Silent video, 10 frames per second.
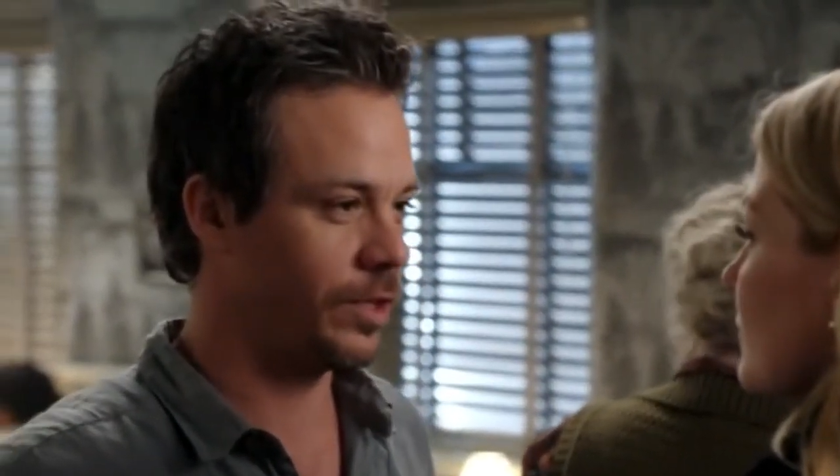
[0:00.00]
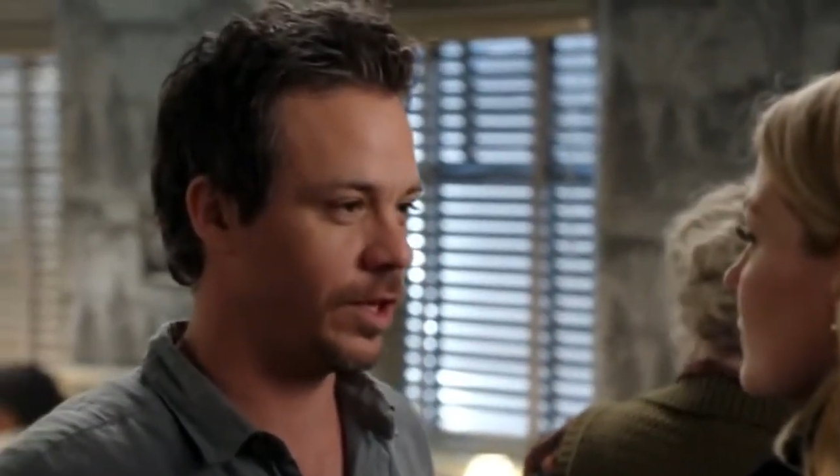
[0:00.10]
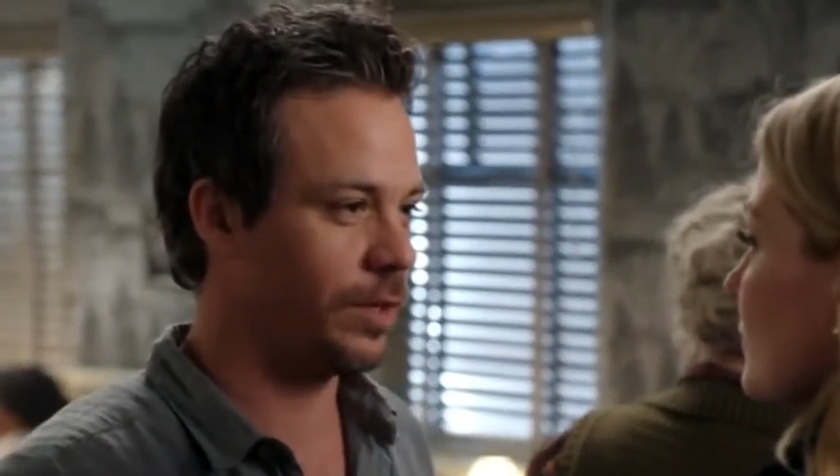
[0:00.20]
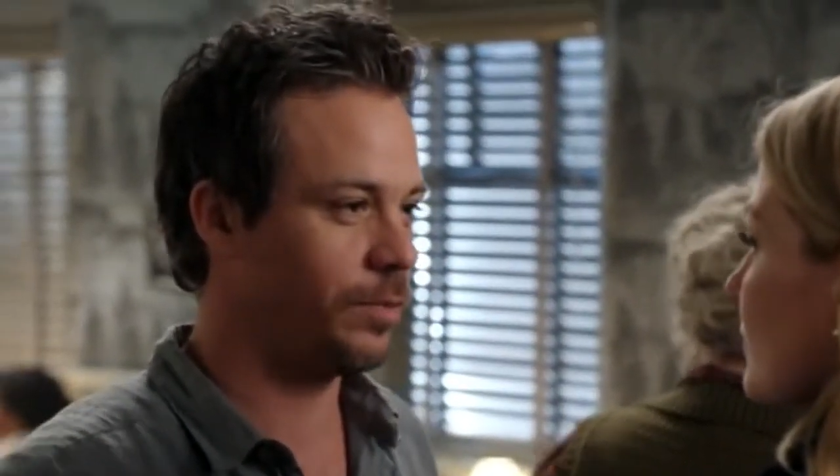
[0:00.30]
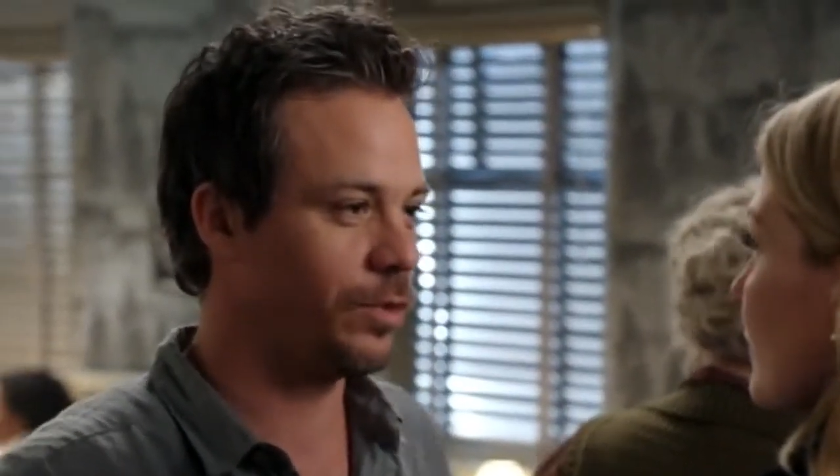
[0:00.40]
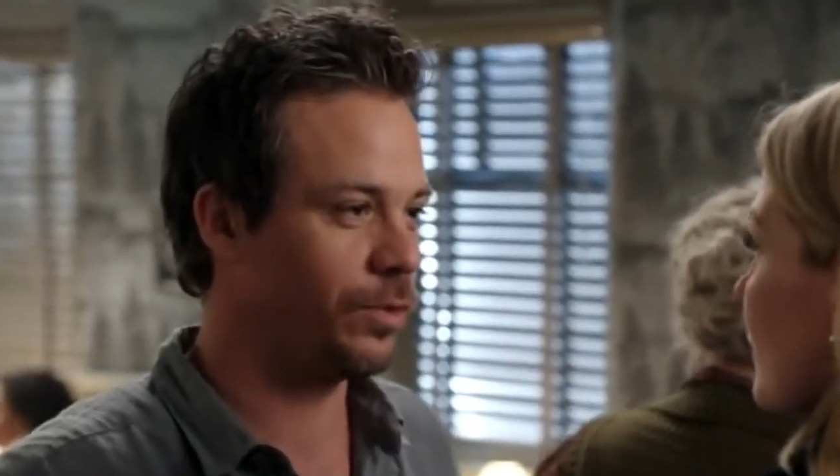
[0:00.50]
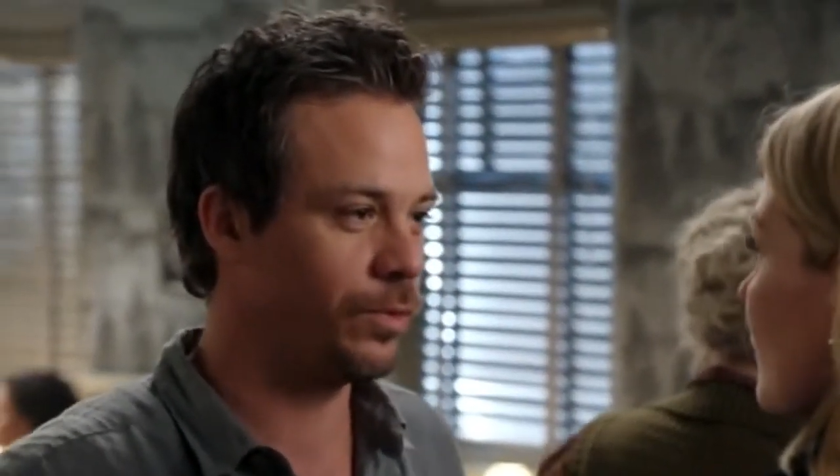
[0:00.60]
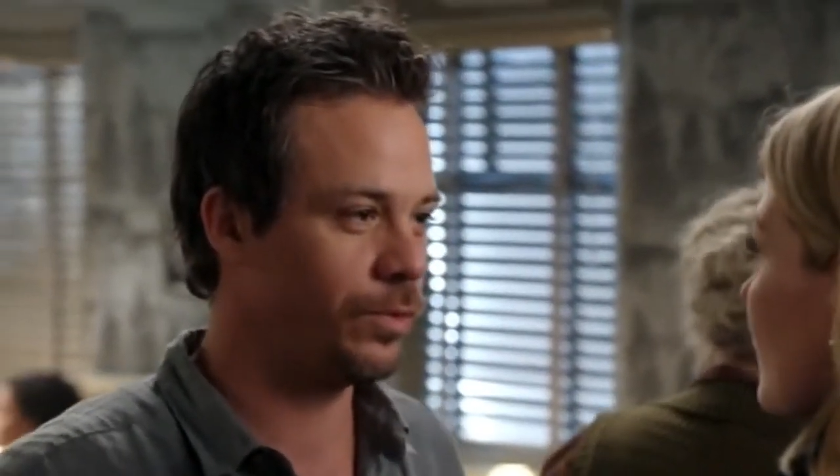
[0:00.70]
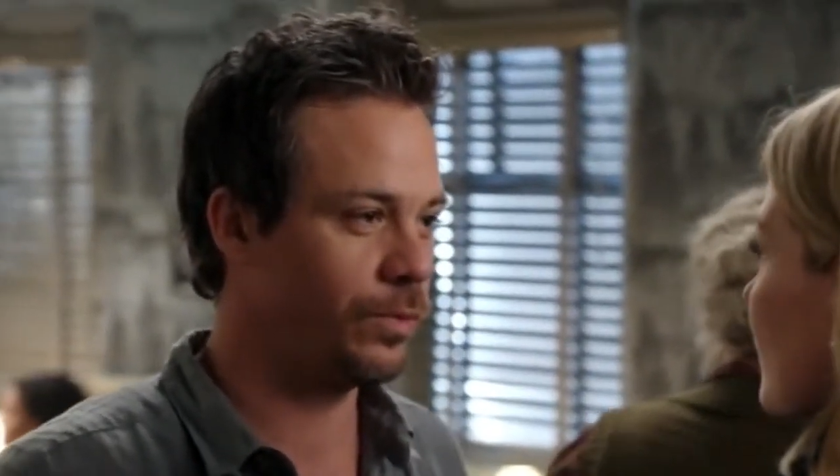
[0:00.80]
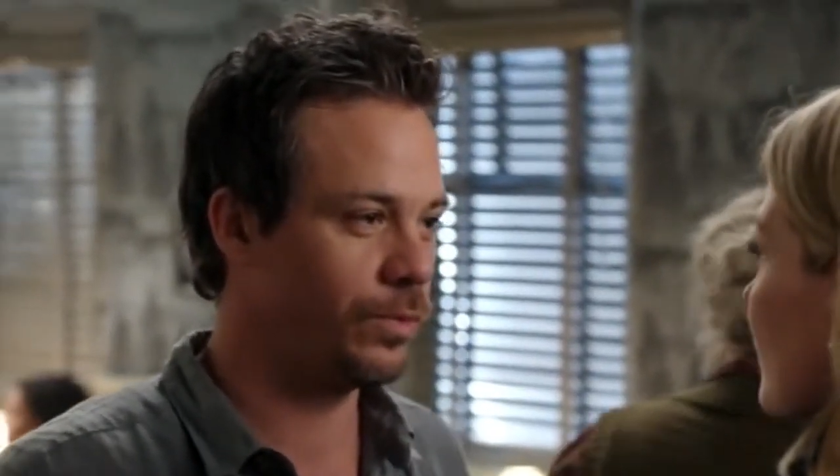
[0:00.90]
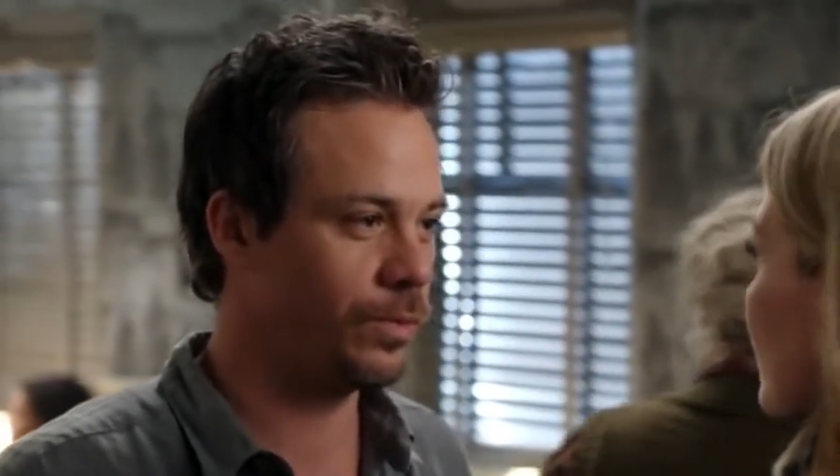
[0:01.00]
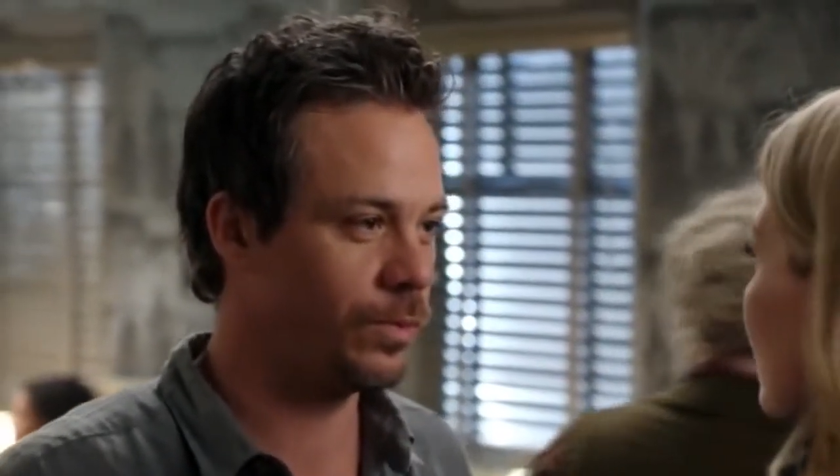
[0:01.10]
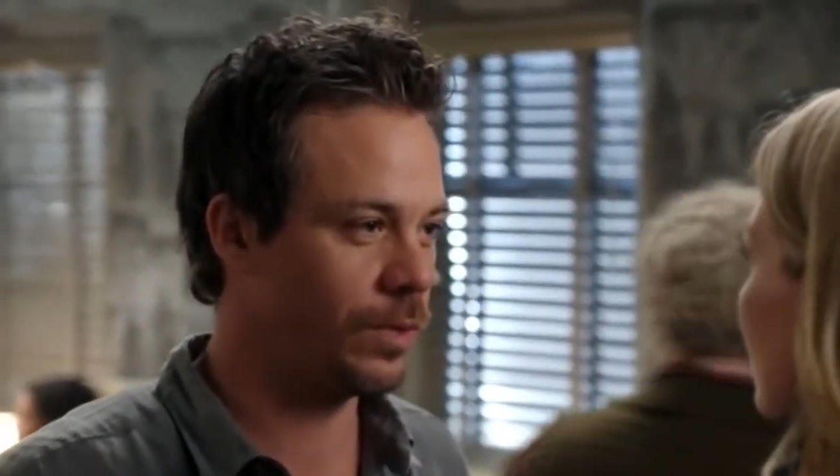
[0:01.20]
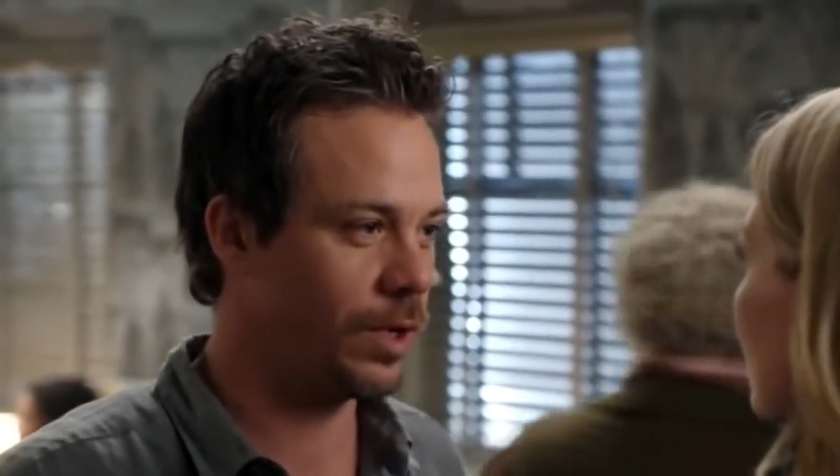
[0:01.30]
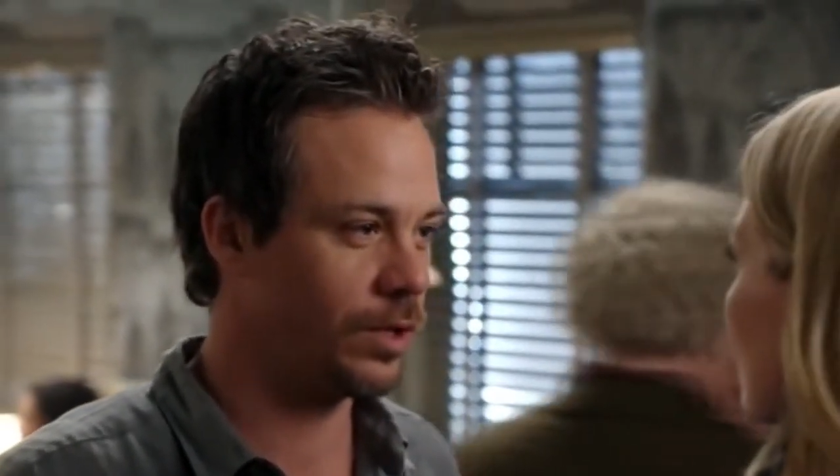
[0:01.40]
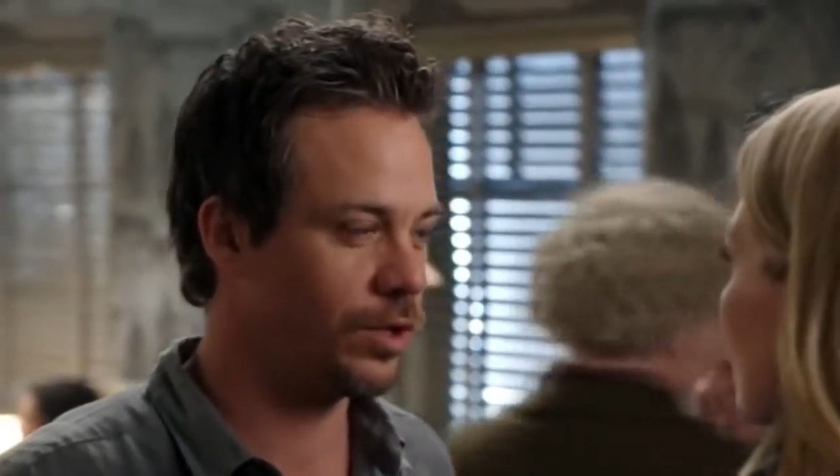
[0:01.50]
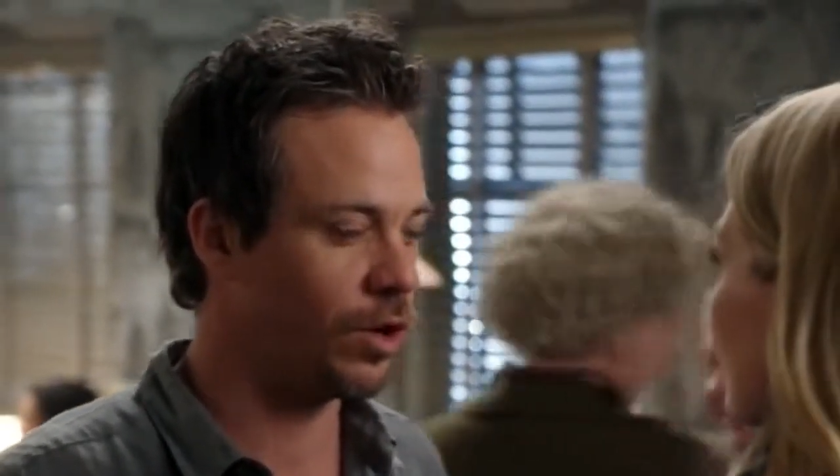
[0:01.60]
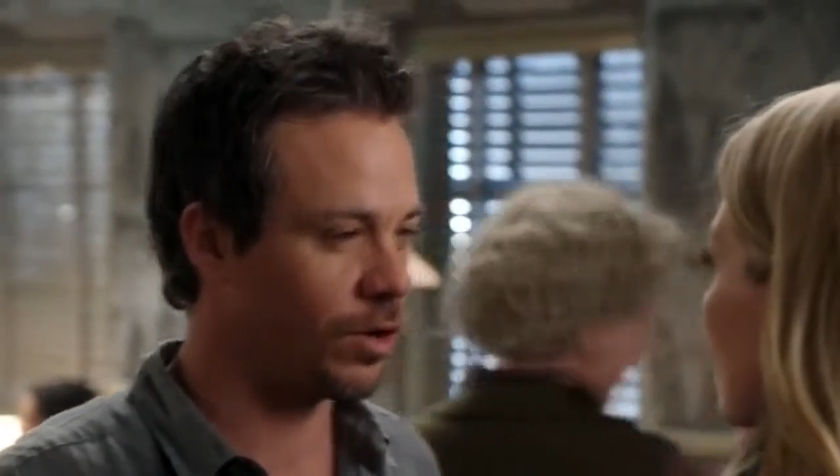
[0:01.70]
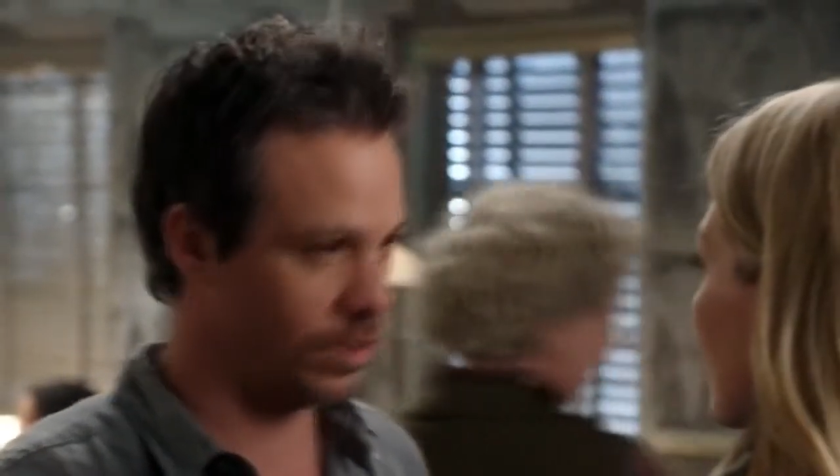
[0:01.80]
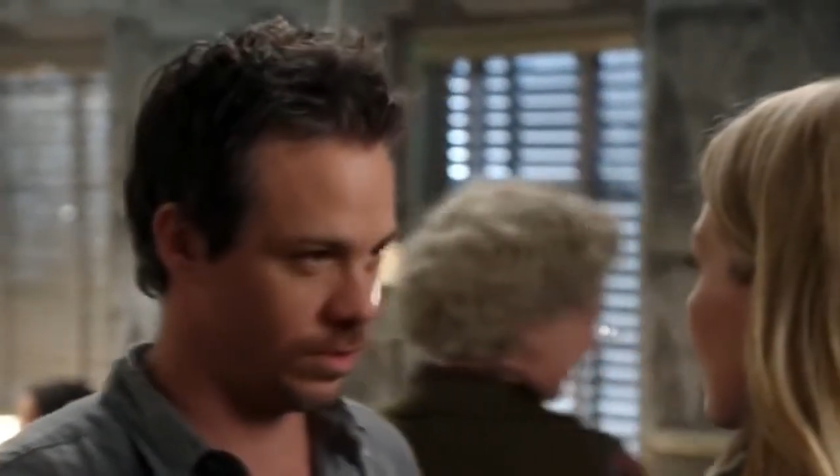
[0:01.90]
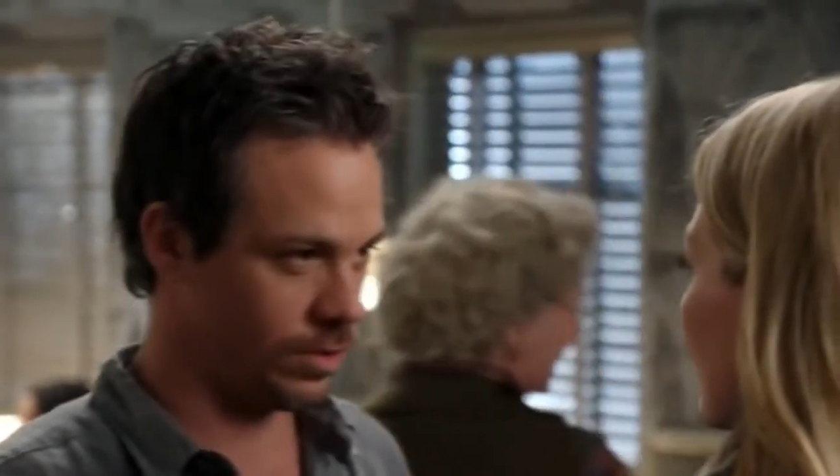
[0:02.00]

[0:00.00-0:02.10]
time to uh, talk?